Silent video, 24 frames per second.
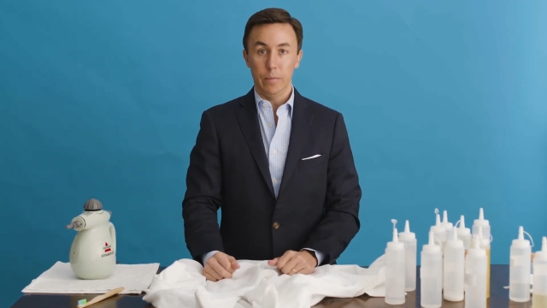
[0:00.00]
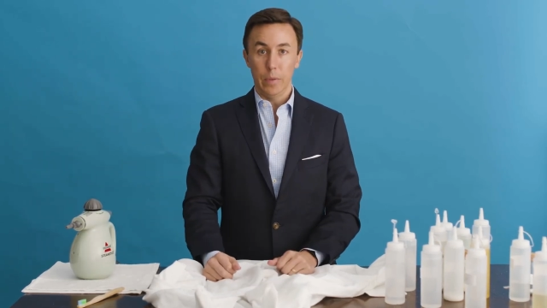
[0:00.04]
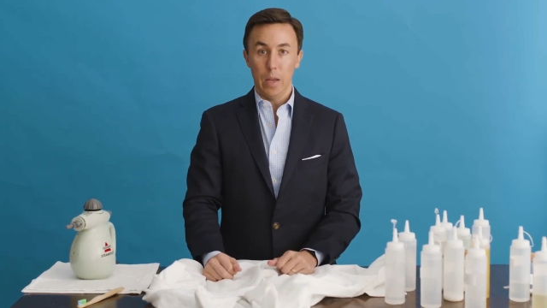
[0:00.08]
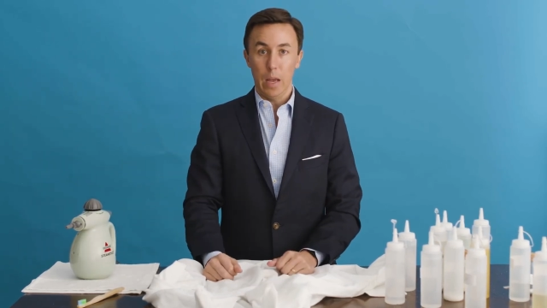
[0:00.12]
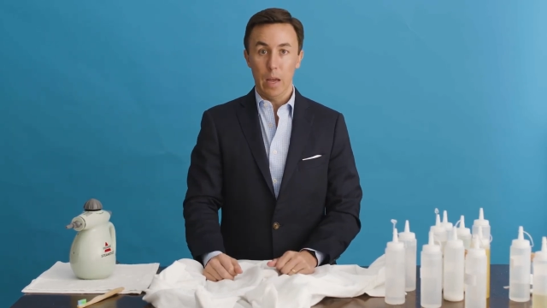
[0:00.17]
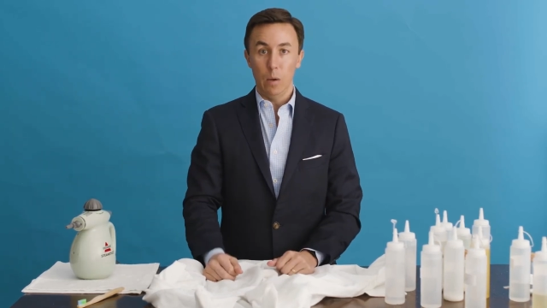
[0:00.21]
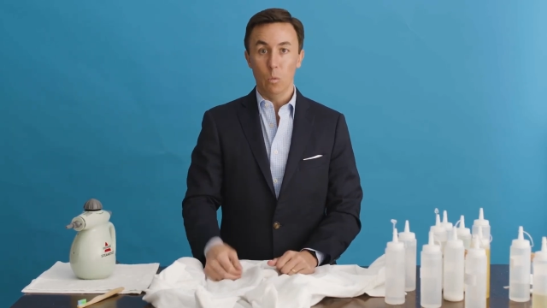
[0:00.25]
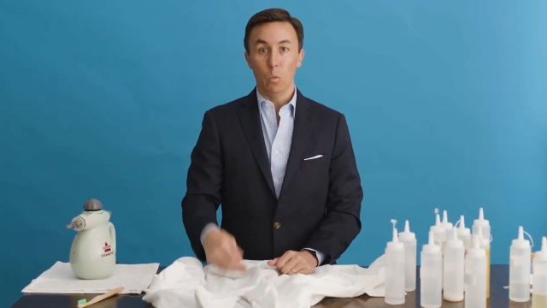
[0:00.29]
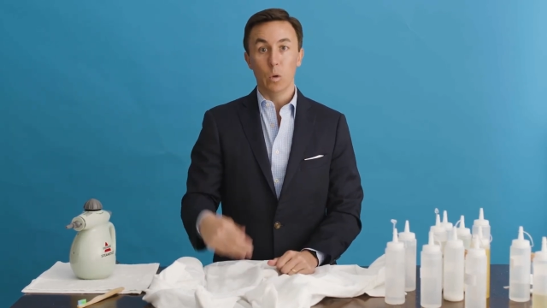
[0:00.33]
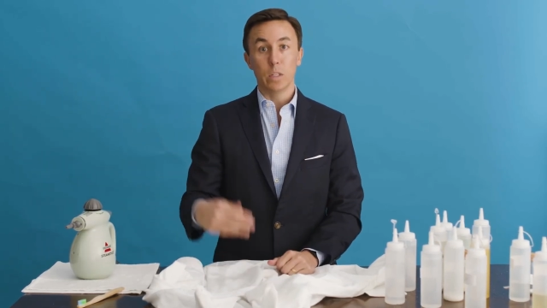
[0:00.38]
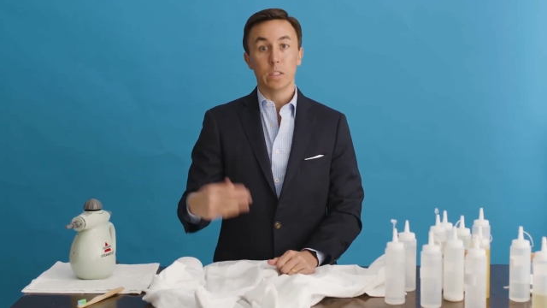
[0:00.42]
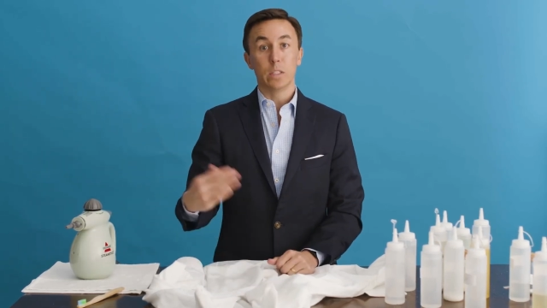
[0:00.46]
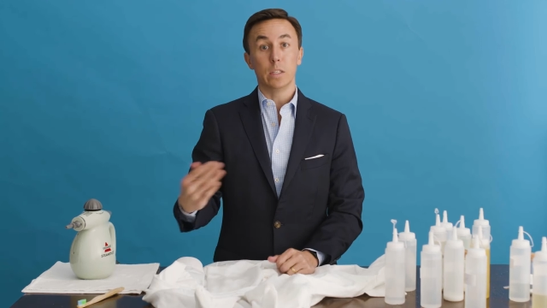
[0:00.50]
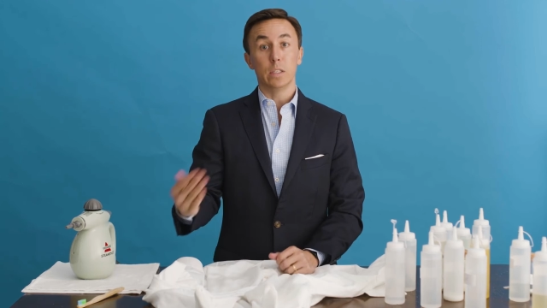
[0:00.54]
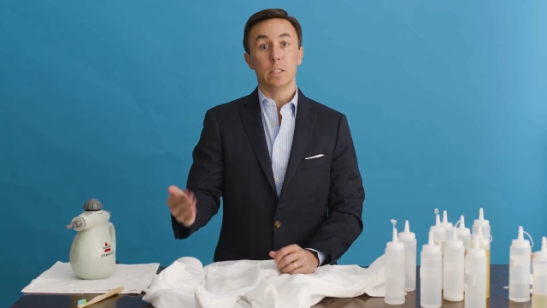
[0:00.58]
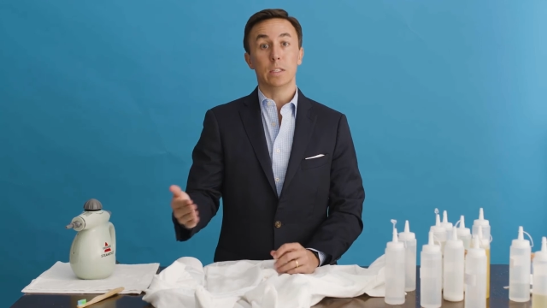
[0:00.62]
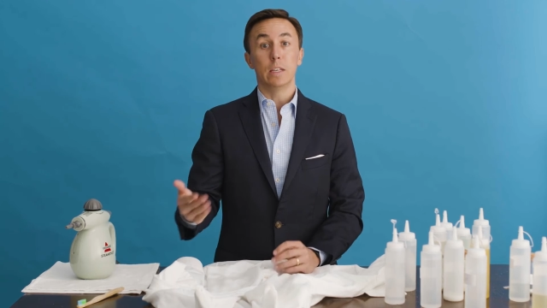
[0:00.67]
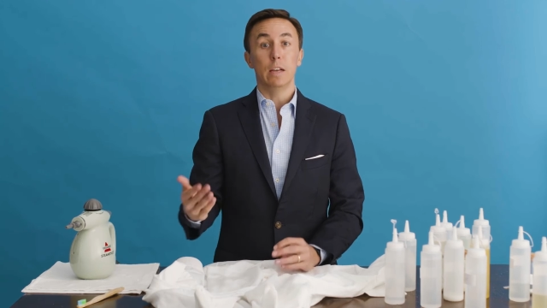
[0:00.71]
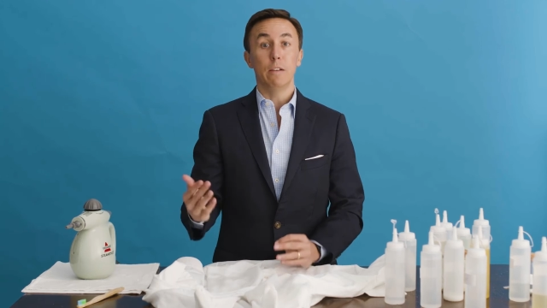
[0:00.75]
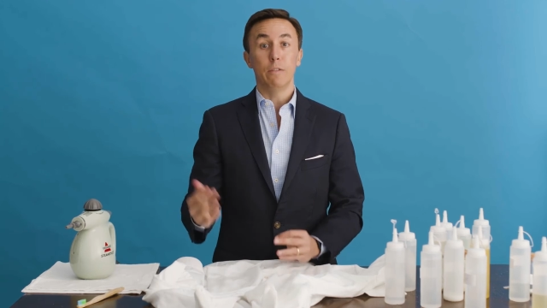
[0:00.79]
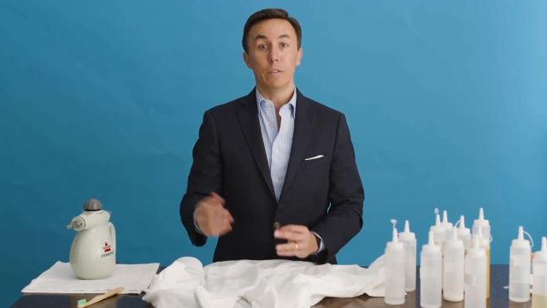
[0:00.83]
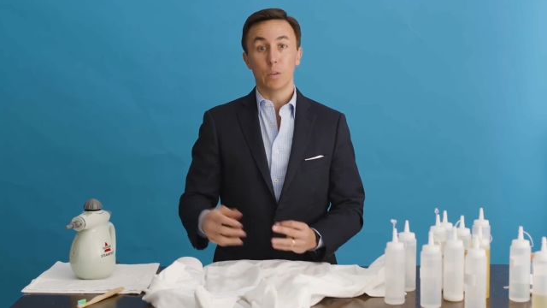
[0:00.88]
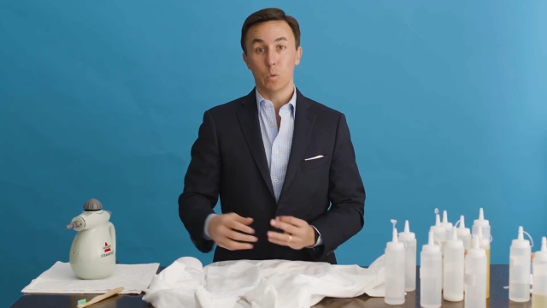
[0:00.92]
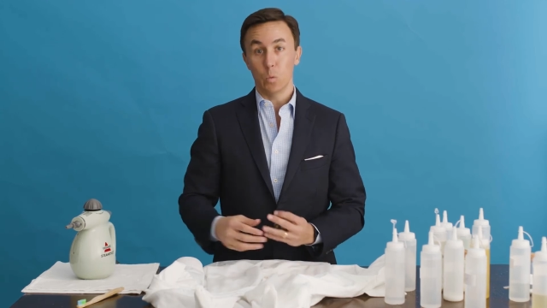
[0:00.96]
And what's the
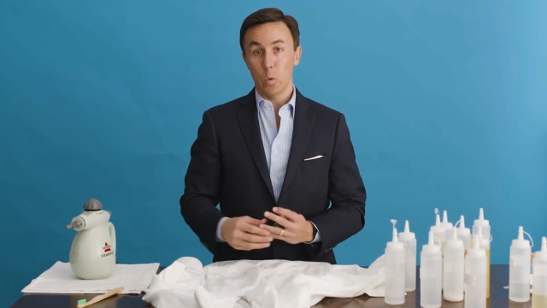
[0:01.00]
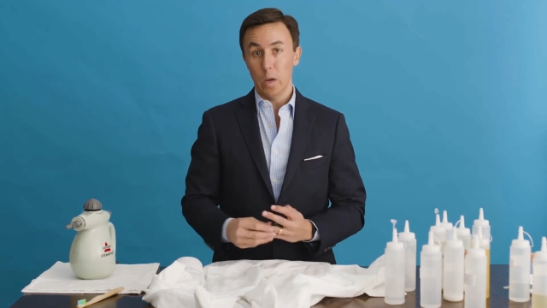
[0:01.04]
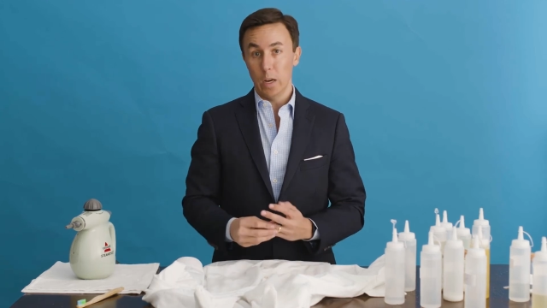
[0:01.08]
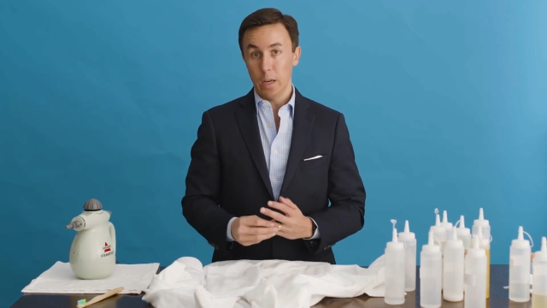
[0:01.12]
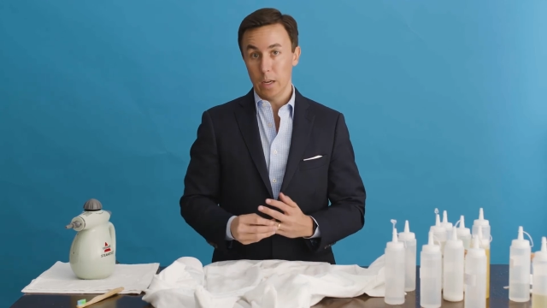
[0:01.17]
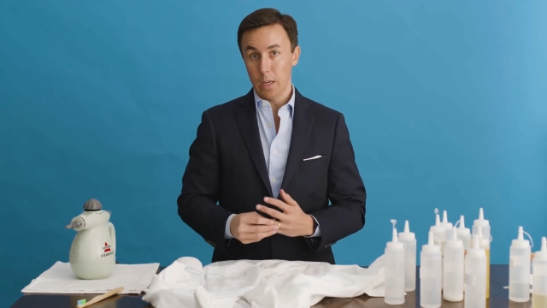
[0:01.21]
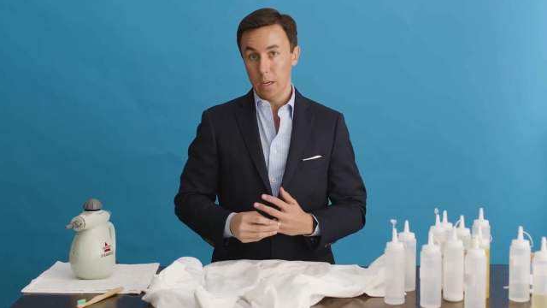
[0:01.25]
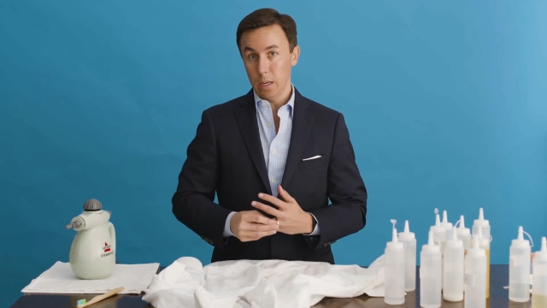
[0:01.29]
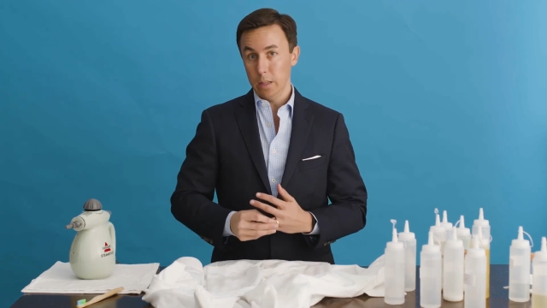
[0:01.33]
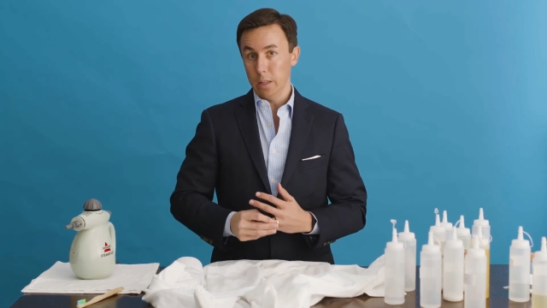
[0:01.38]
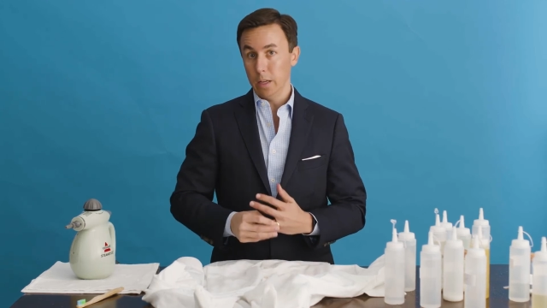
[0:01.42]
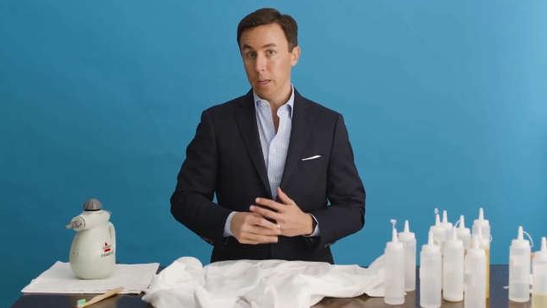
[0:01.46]
safest way to kill